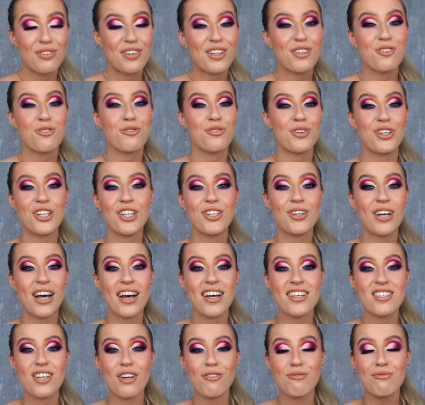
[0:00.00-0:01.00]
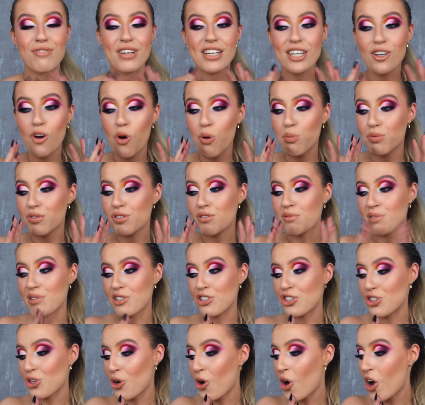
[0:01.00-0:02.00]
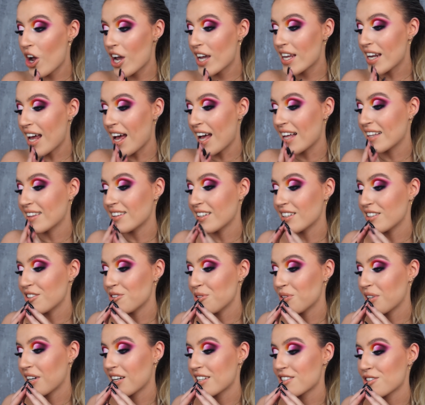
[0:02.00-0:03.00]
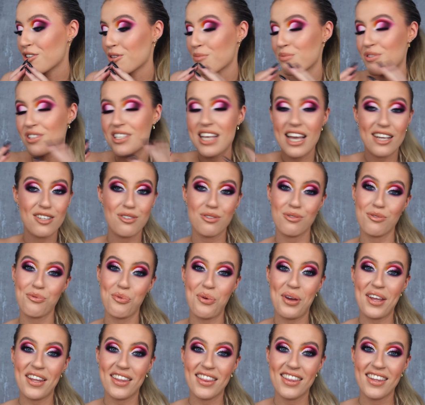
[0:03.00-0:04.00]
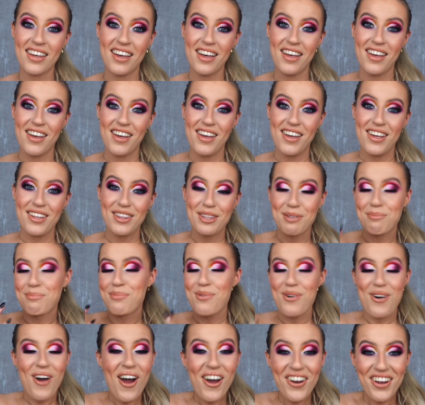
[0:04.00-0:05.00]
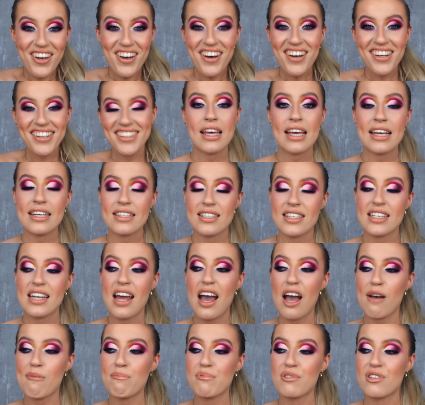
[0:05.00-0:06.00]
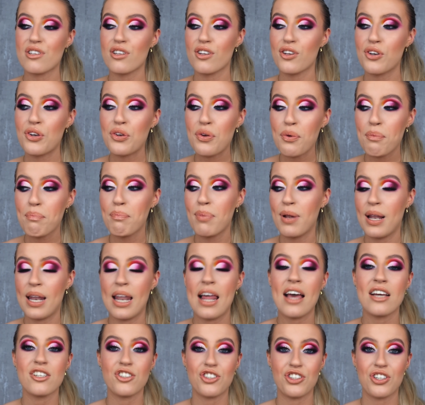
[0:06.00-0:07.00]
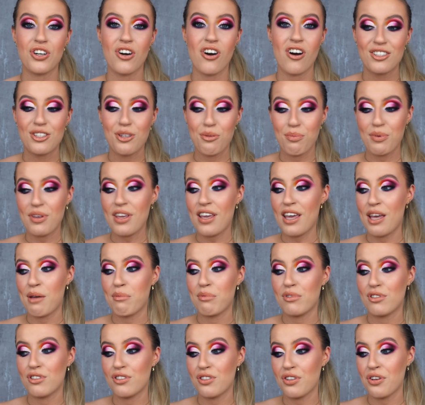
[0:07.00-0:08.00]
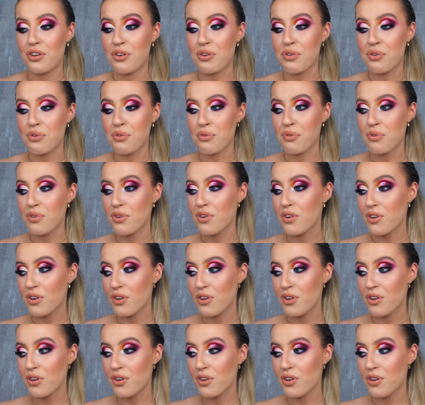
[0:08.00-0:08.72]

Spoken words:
video for you guys. I really hope that you enjoyed and that you guys are obsessed with the product. It's an absolute pleasure to be able to